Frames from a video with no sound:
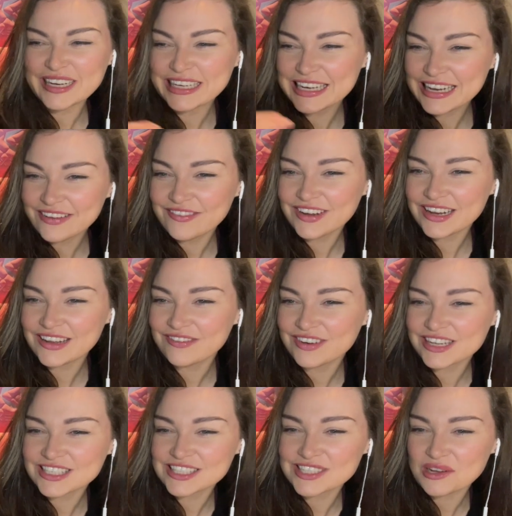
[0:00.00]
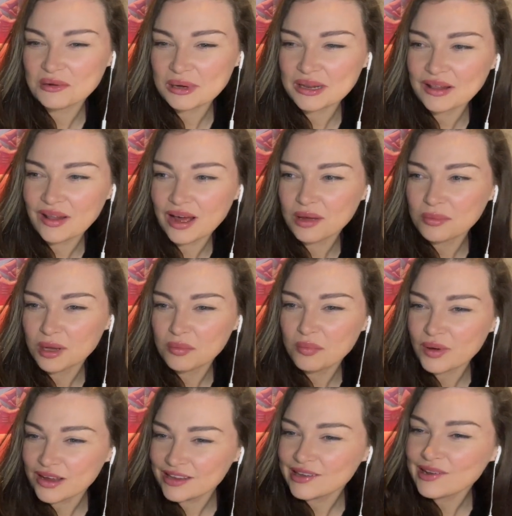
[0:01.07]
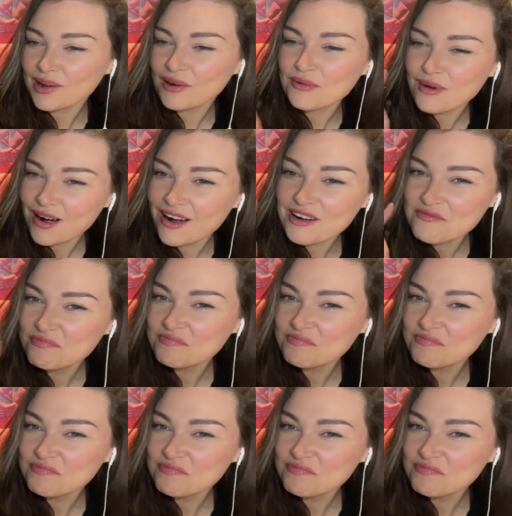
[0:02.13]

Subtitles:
never live in a snowy climate, but you know what?